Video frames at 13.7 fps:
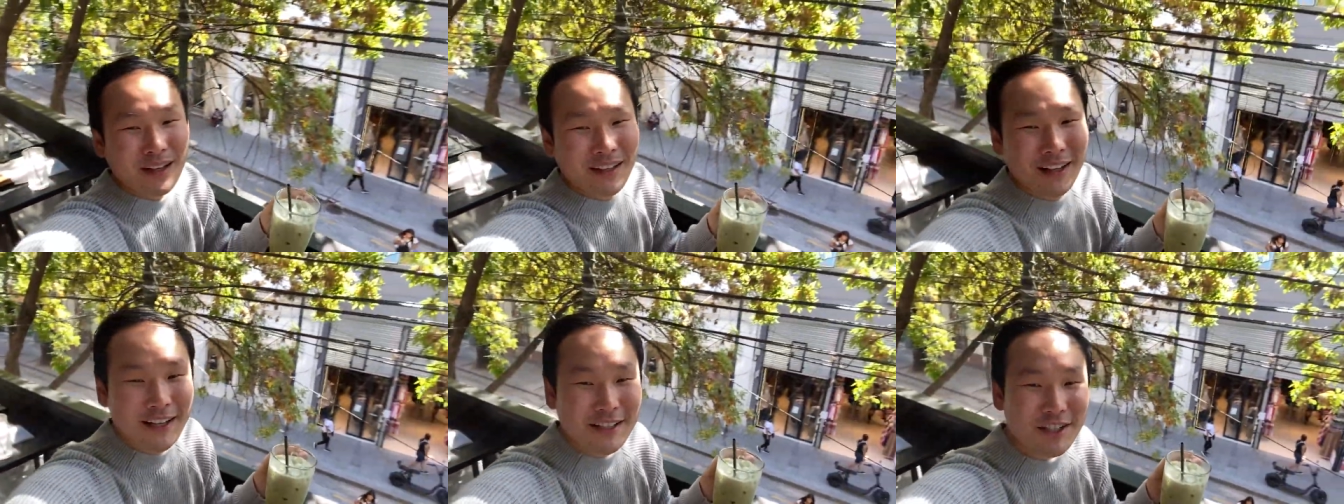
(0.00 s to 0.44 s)

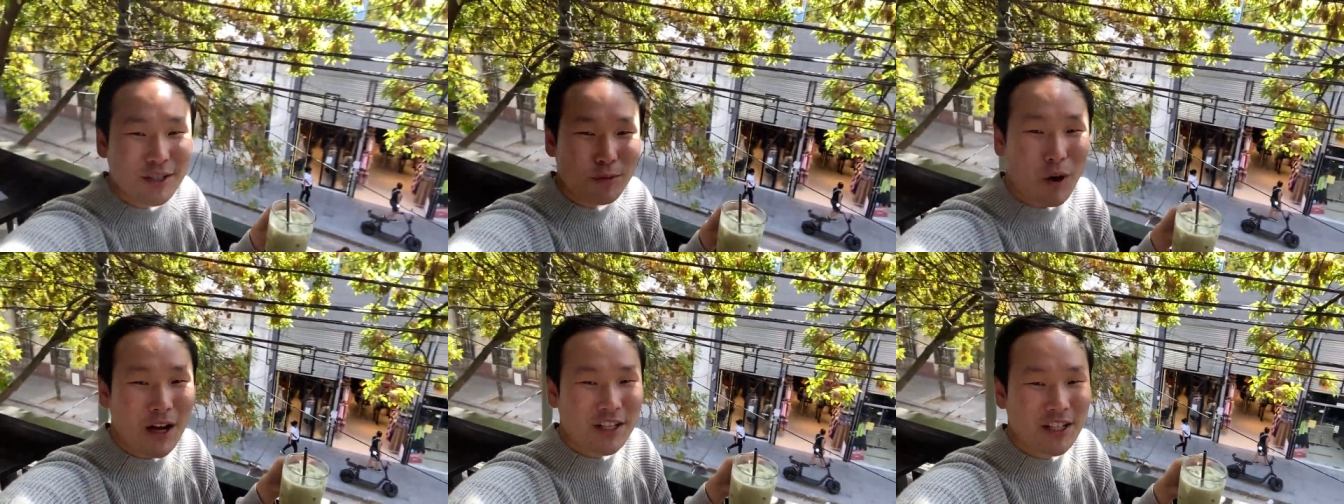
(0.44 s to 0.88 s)
and just
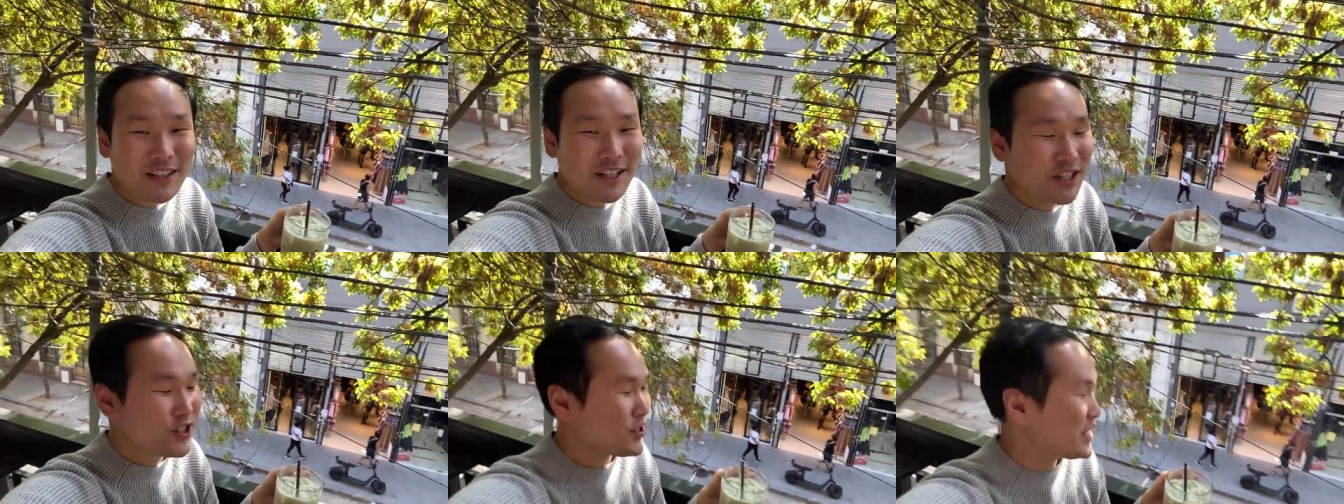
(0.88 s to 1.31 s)
watching the
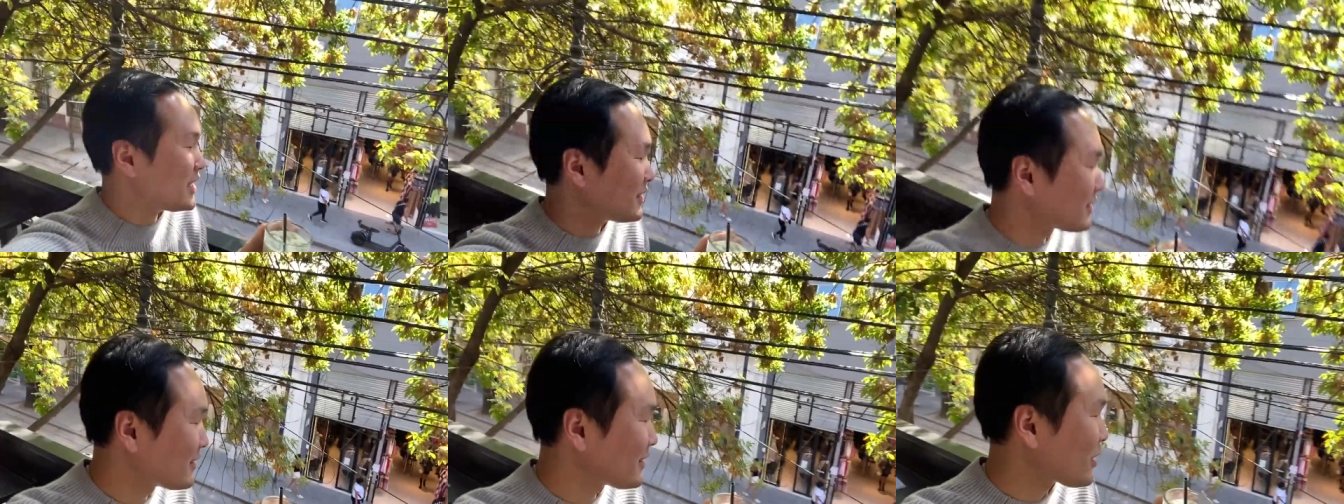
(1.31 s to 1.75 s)
street
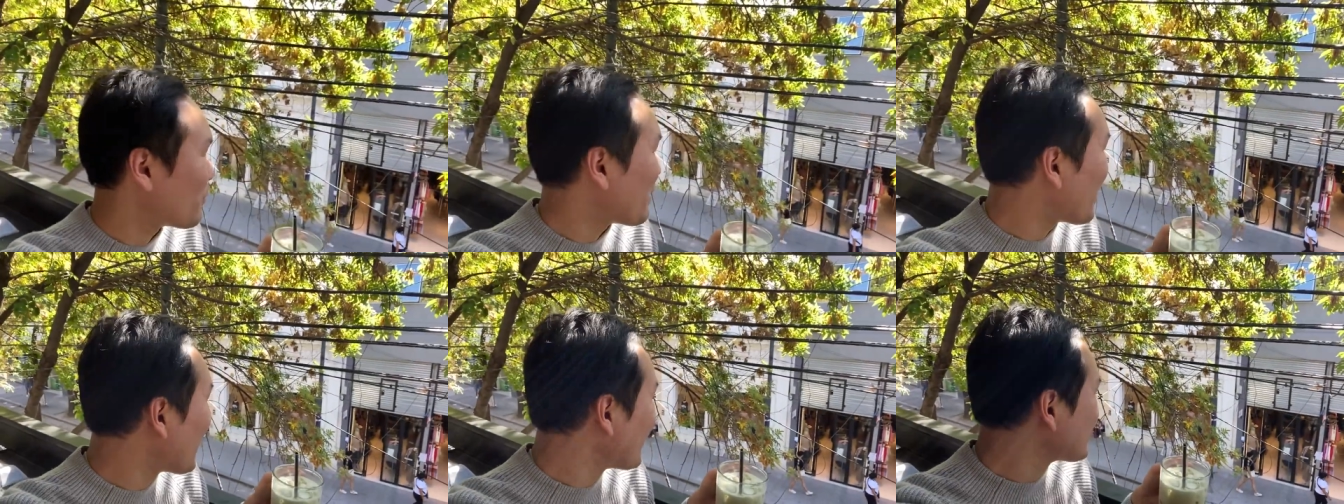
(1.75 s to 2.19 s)
go
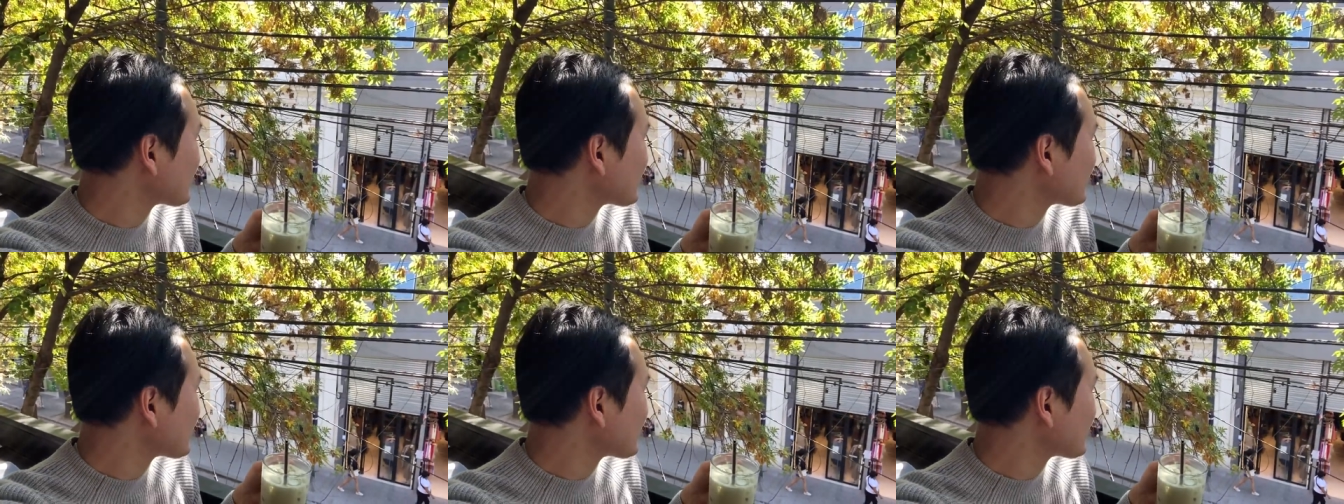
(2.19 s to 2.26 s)
by.